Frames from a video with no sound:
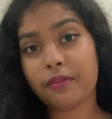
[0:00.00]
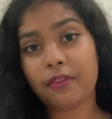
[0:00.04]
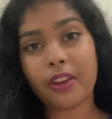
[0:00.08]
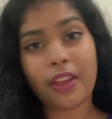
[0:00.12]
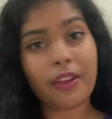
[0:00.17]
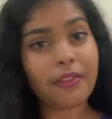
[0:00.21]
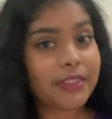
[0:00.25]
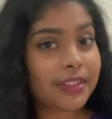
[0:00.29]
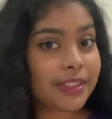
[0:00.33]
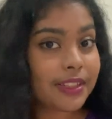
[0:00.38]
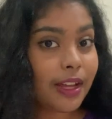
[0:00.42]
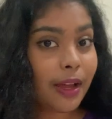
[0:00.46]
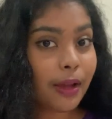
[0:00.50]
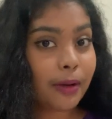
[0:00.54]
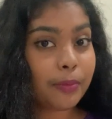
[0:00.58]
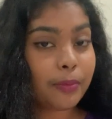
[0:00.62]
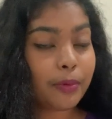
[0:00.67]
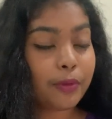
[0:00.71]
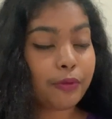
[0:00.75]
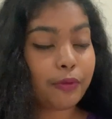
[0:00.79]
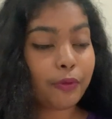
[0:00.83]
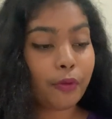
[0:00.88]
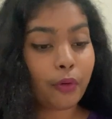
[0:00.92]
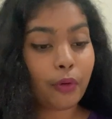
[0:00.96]
never done
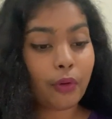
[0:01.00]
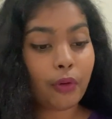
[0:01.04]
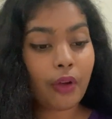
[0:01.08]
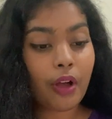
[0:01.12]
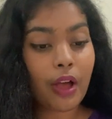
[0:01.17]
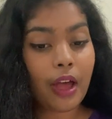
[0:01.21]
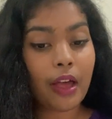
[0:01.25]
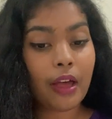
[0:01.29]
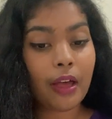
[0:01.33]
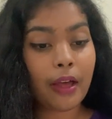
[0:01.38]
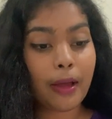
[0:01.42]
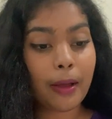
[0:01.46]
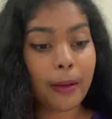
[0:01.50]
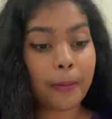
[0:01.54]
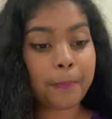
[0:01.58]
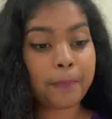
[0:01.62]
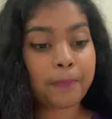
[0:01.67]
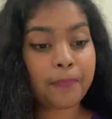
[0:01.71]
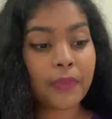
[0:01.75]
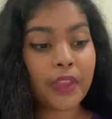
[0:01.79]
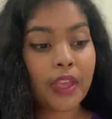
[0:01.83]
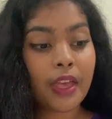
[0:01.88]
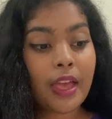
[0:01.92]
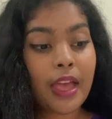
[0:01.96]
before,
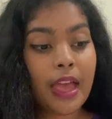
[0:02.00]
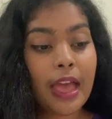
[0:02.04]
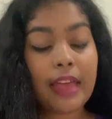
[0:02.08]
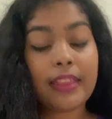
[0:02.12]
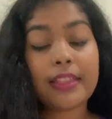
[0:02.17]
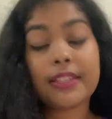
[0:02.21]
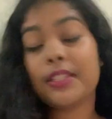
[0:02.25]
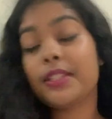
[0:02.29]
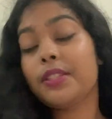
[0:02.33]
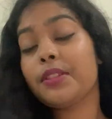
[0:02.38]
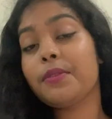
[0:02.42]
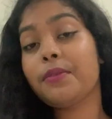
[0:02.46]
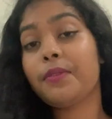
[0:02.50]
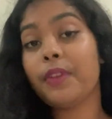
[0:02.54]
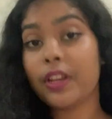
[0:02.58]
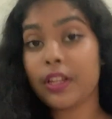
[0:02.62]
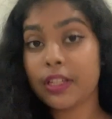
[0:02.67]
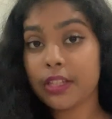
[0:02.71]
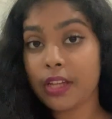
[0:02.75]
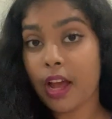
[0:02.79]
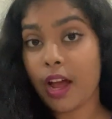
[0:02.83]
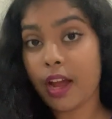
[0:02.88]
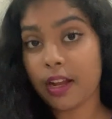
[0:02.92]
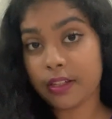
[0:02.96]
um, and this is a very
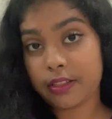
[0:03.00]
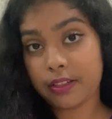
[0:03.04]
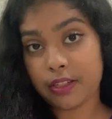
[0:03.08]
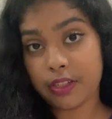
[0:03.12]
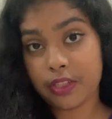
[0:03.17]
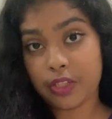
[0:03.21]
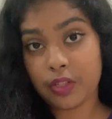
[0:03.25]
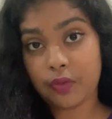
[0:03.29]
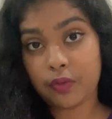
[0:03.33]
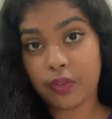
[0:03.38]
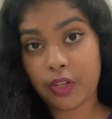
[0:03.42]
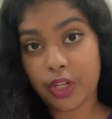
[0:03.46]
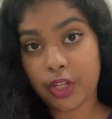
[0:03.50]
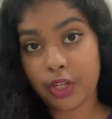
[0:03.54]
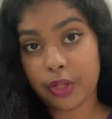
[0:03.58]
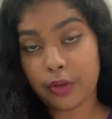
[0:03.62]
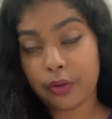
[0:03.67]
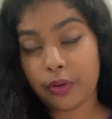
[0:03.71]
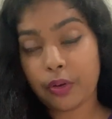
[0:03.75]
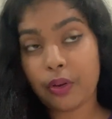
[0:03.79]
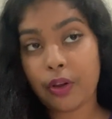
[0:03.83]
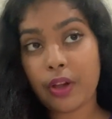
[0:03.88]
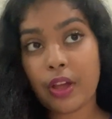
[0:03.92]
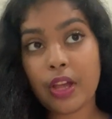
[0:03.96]
heart-touching
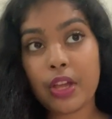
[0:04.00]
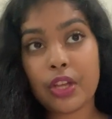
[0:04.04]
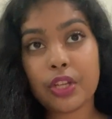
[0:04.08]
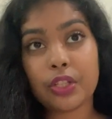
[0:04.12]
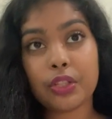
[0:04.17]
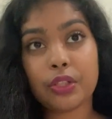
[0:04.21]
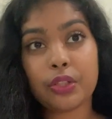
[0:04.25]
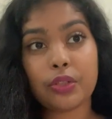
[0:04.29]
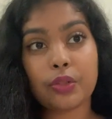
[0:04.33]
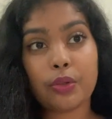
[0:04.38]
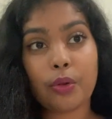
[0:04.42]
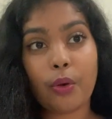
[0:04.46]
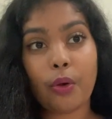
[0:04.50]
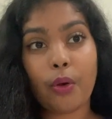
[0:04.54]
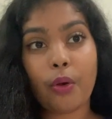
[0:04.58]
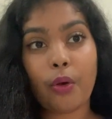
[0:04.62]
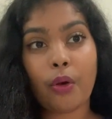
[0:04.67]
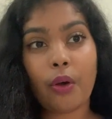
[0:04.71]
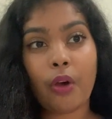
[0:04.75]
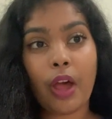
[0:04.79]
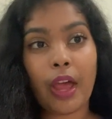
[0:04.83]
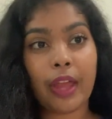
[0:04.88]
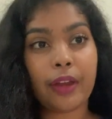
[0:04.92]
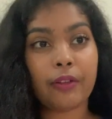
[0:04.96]
video.
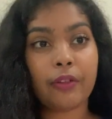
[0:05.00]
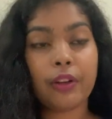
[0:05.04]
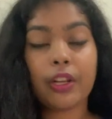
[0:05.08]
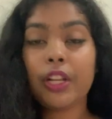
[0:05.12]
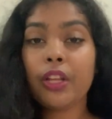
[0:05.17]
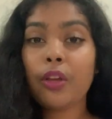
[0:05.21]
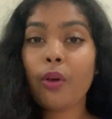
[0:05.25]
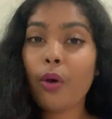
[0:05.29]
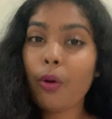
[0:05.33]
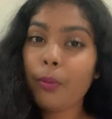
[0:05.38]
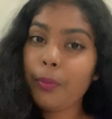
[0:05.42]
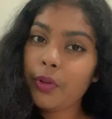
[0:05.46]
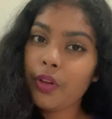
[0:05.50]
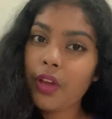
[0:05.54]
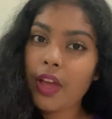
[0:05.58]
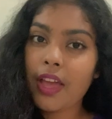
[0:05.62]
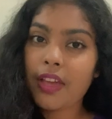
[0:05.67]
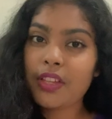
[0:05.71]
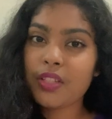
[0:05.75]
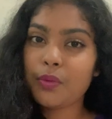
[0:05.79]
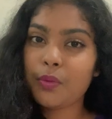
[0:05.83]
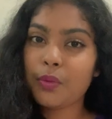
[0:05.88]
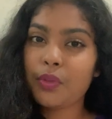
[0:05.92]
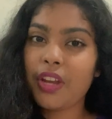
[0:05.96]
So I really hope you
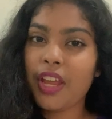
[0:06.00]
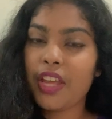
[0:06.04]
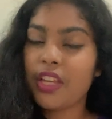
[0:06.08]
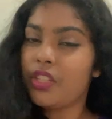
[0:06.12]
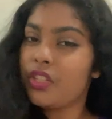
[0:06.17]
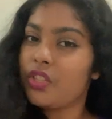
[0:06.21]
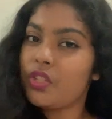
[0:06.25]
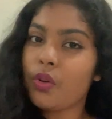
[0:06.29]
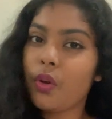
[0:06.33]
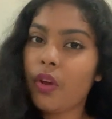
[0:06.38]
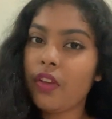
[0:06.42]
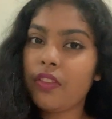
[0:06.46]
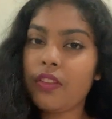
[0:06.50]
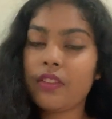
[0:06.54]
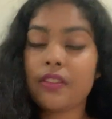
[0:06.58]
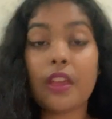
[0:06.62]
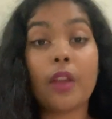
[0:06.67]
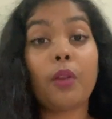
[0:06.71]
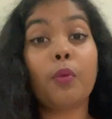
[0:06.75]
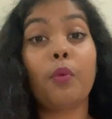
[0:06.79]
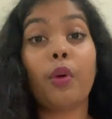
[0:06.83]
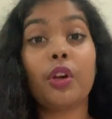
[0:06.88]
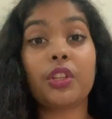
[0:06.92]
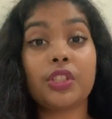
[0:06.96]
guys would enjoy this
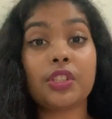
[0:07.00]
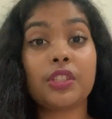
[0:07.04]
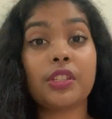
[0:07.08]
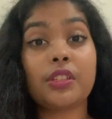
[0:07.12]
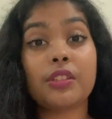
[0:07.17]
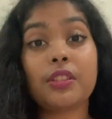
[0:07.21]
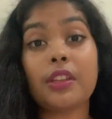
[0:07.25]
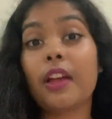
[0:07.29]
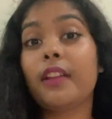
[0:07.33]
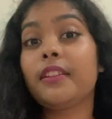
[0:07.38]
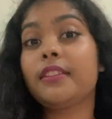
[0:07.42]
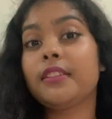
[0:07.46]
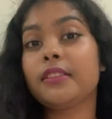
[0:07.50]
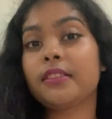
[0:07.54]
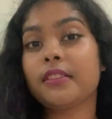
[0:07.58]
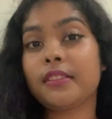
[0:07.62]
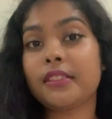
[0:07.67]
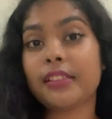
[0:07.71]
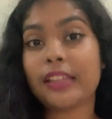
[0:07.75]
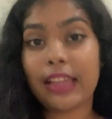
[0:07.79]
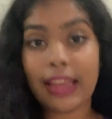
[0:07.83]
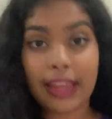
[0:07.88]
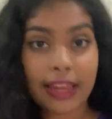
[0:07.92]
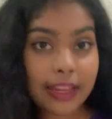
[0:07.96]
and watch this until
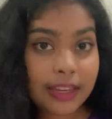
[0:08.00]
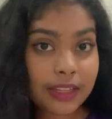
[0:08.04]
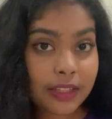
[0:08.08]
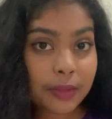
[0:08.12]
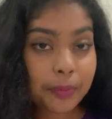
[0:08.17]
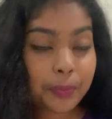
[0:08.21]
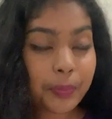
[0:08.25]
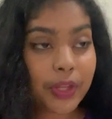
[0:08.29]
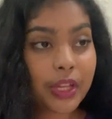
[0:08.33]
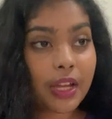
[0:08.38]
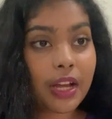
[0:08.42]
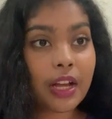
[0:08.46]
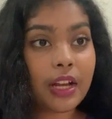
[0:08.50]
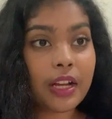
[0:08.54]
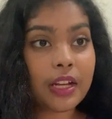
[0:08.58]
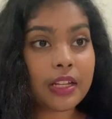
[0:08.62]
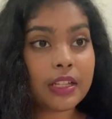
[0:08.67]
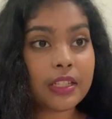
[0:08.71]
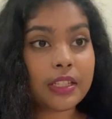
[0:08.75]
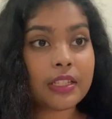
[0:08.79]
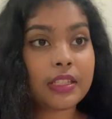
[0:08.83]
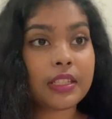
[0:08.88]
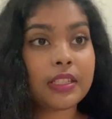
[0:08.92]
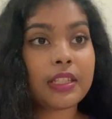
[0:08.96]
the end,
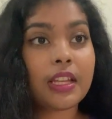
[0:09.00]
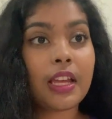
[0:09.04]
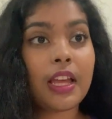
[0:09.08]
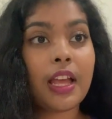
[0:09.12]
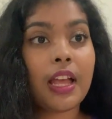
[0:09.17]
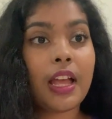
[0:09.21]
because